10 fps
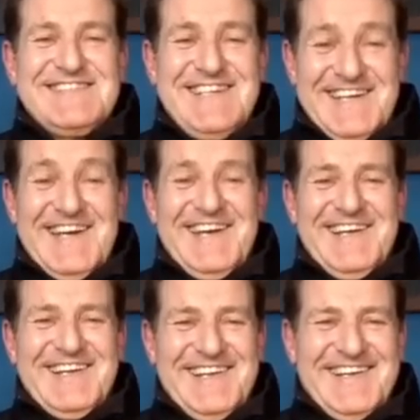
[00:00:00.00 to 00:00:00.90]

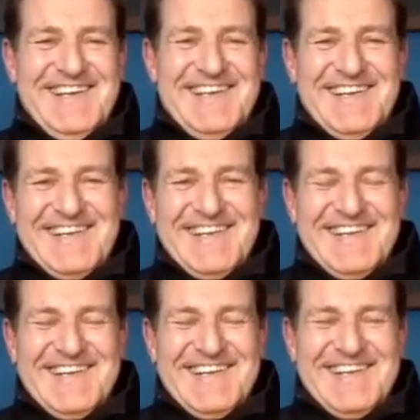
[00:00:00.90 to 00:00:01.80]

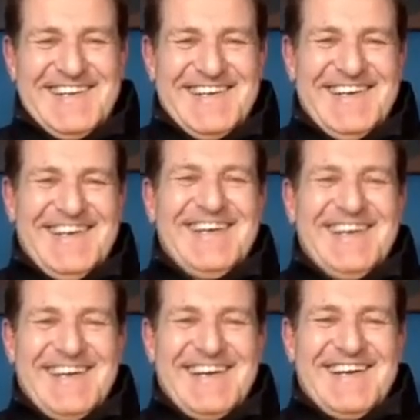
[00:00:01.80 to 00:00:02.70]

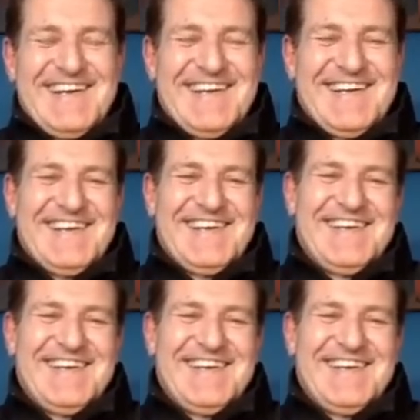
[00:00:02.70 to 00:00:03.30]
This person isn't speaking.